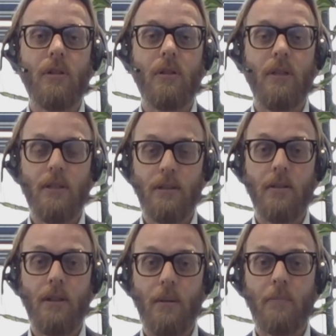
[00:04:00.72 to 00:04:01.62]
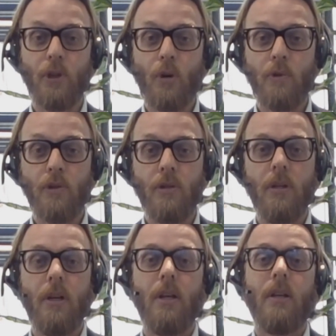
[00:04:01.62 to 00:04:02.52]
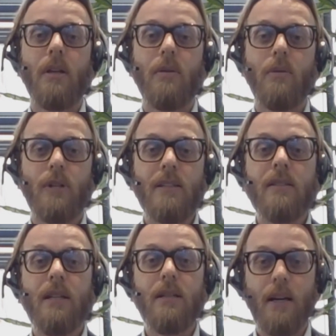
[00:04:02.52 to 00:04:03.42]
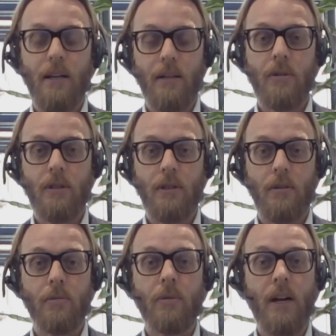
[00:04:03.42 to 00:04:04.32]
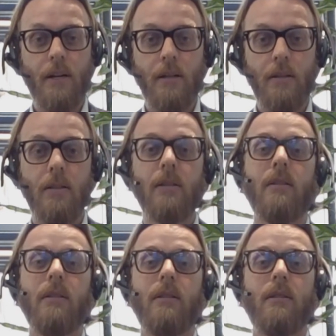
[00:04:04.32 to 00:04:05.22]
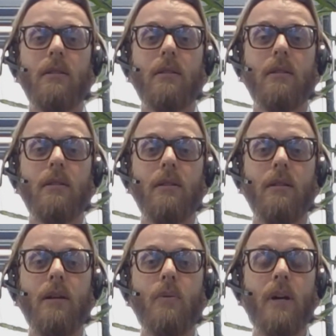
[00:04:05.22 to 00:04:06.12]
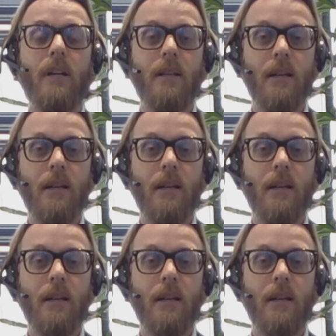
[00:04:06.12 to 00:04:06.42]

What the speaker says: is absorption, which doesn't need electricity to run, in a